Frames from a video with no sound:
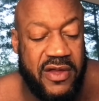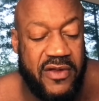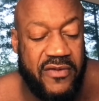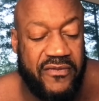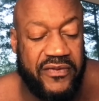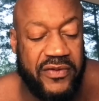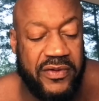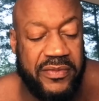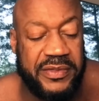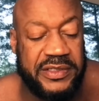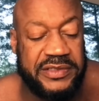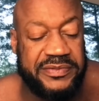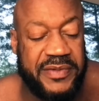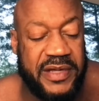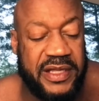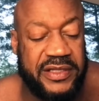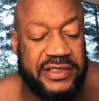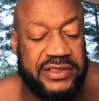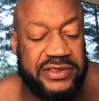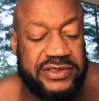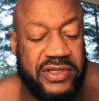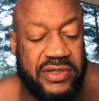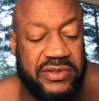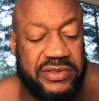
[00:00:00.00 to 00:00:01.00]
Fulmer's
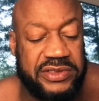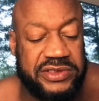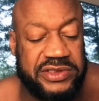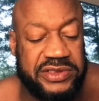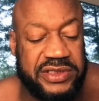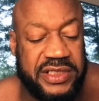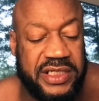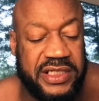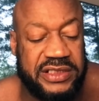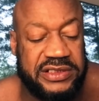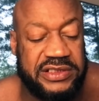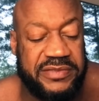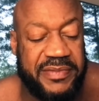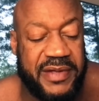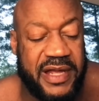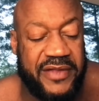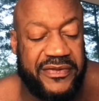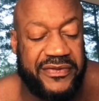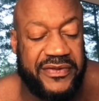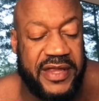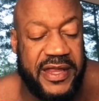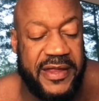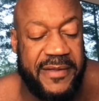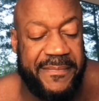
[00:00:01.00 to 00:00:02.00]
mother told the judge
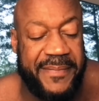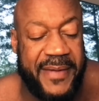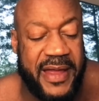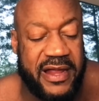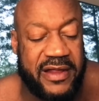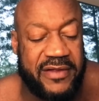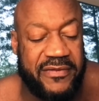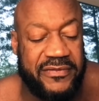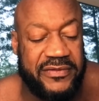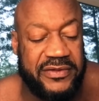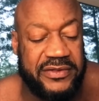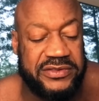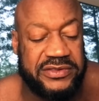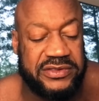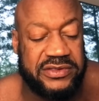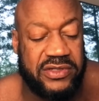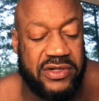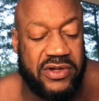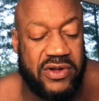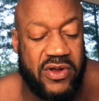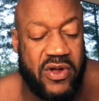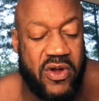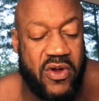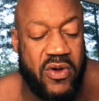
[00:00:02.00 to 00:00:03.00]
about the impact of losing
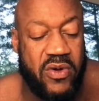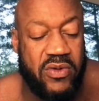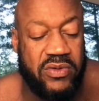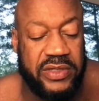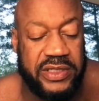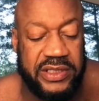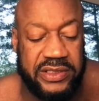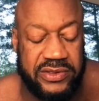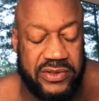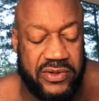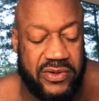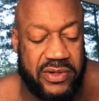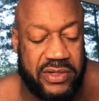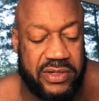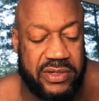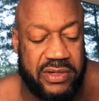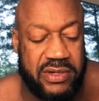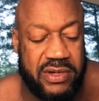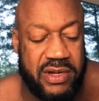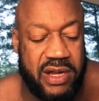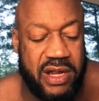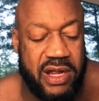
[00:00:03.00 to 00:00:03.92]
her only daughter,